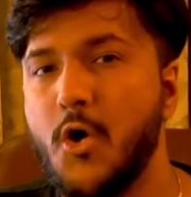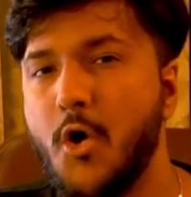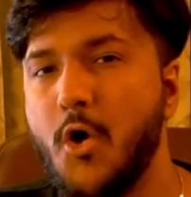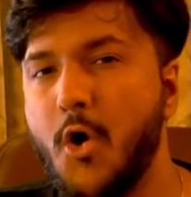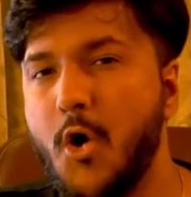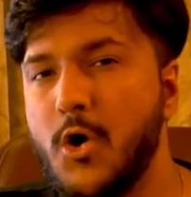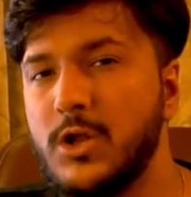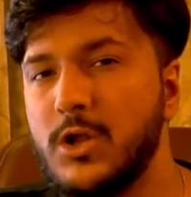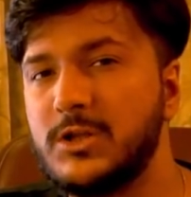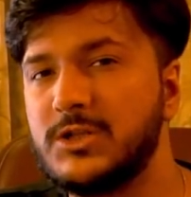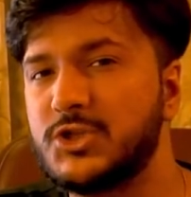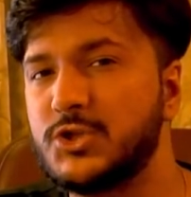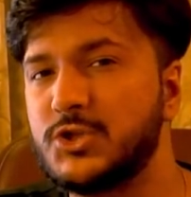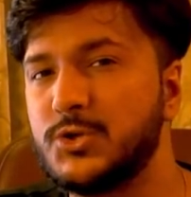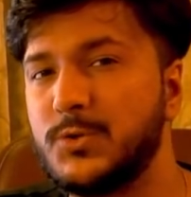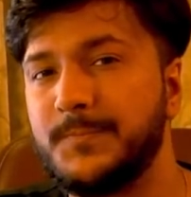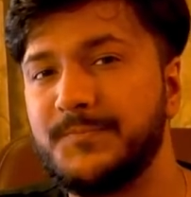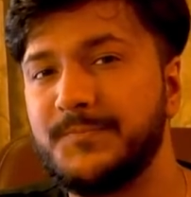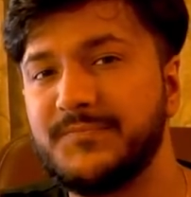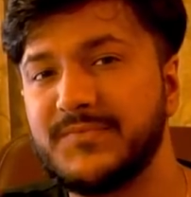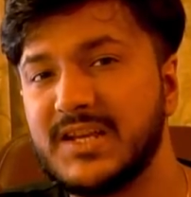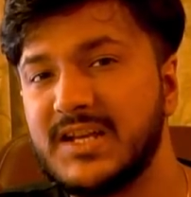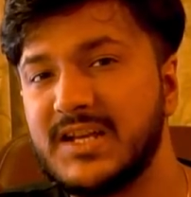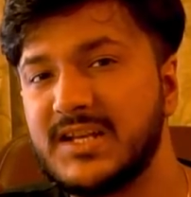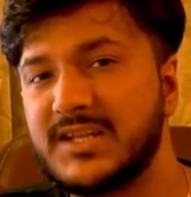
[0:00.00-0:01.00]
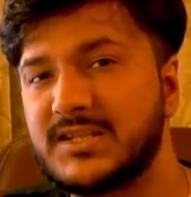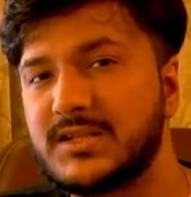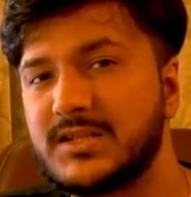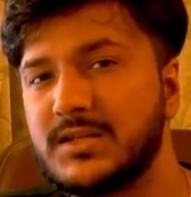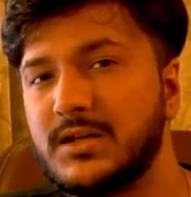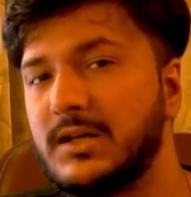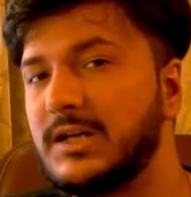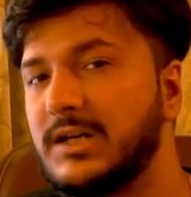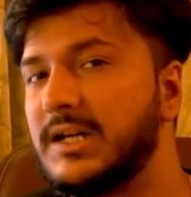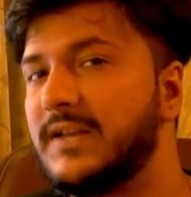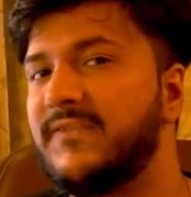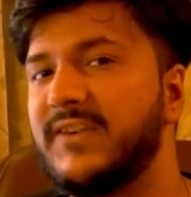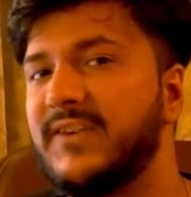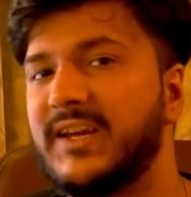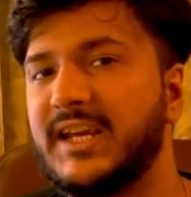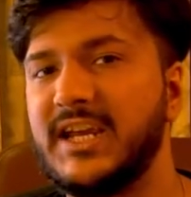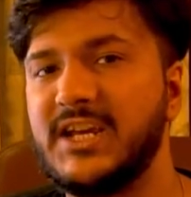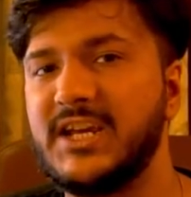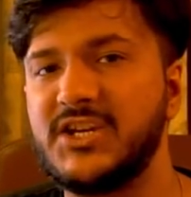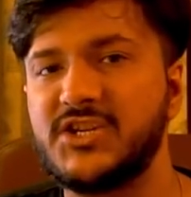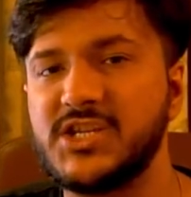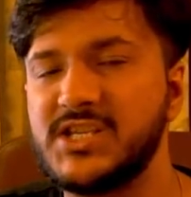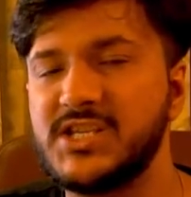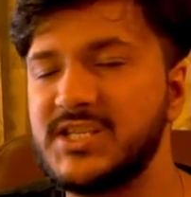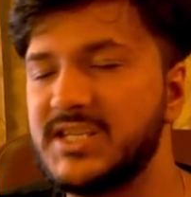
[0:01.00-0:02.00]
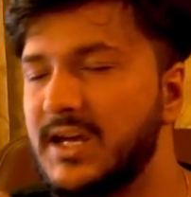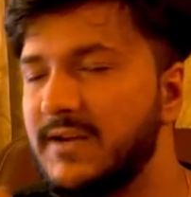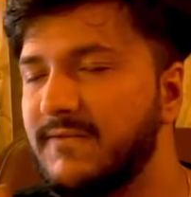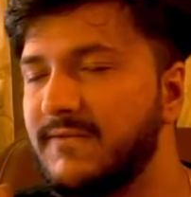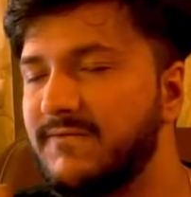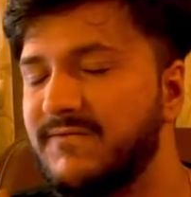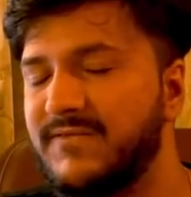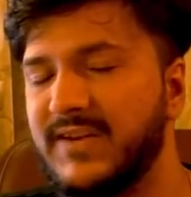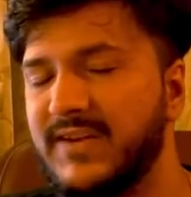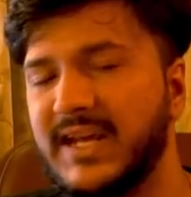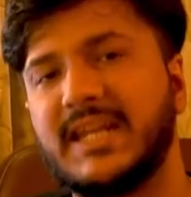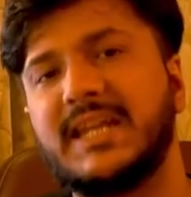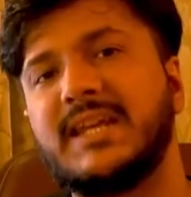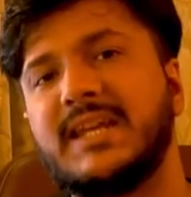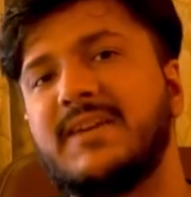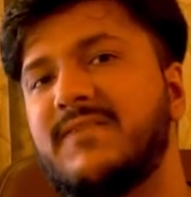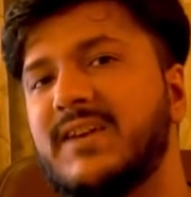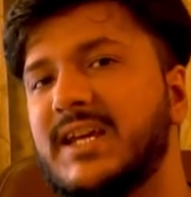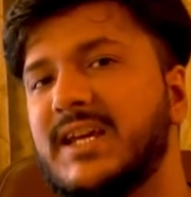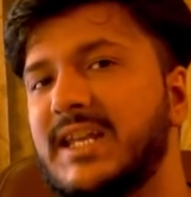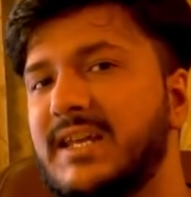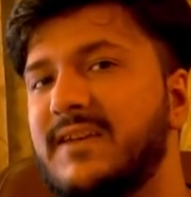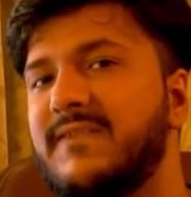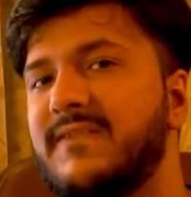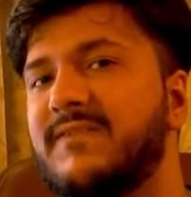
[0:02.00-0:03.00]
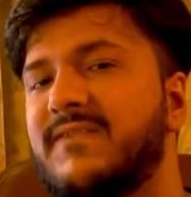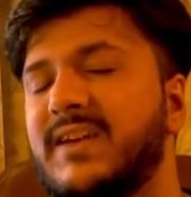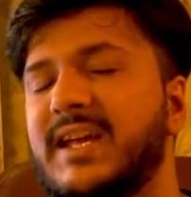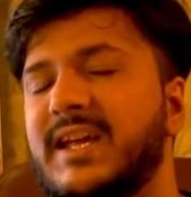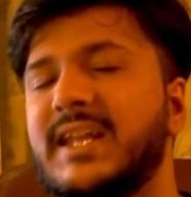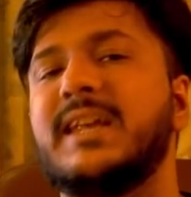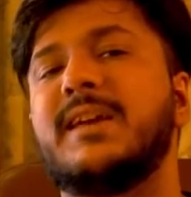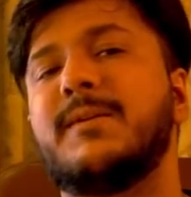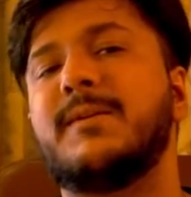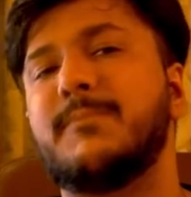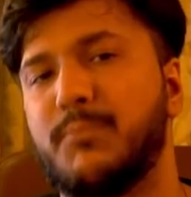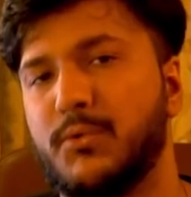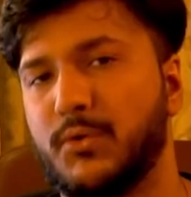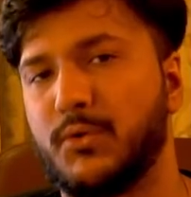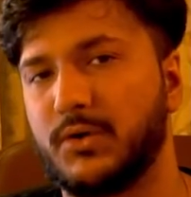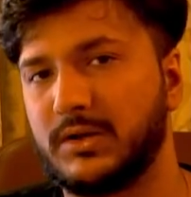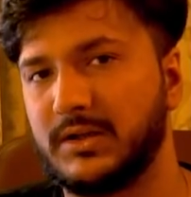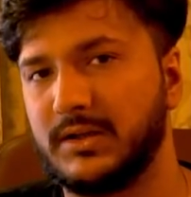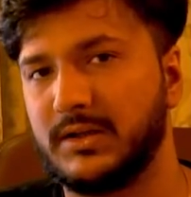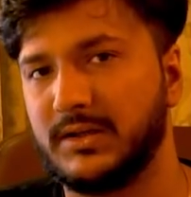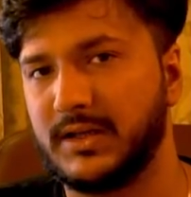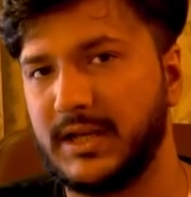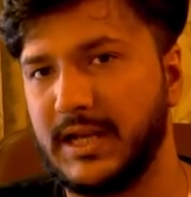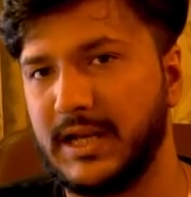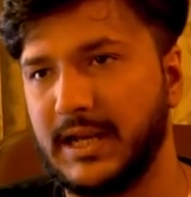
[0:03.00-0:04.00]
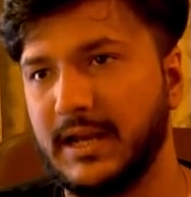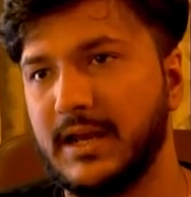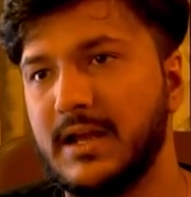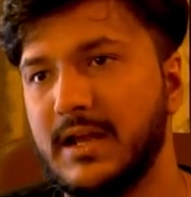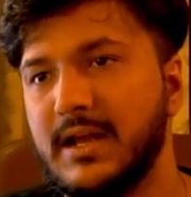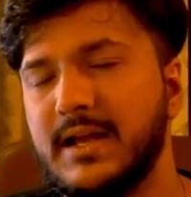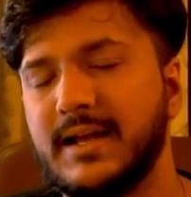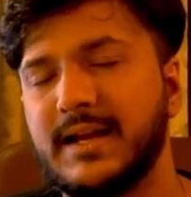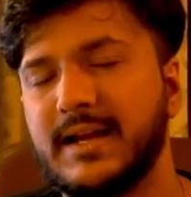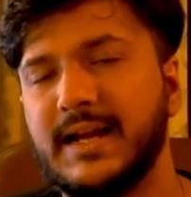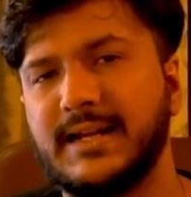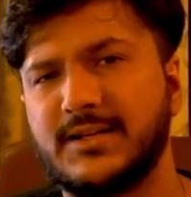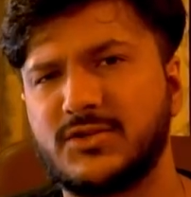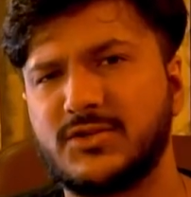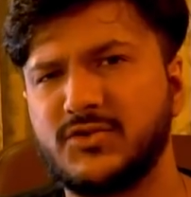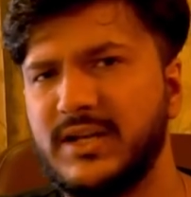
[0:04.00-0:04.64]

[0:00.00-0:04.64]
Also, certifications are very, very, very important thing, right?